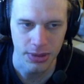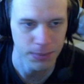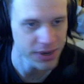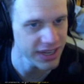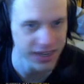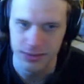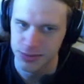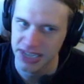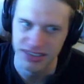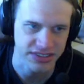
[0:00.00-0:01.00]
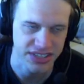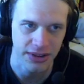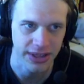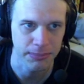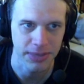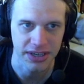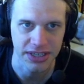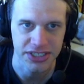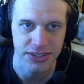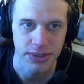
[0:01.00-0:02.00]
again, it comes back to the skill amp being an
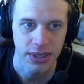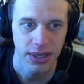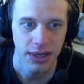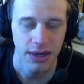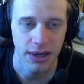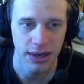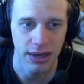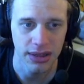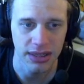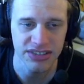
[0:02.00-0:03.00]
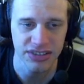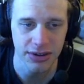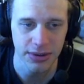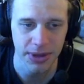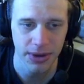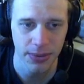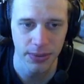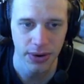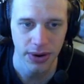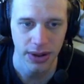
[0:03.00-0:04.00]
issue. Let's talk about
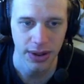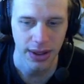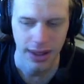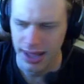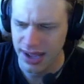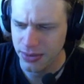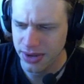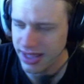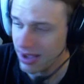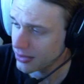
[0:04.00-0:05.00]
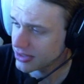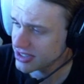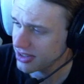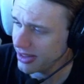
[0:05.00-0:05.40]
how to counter skill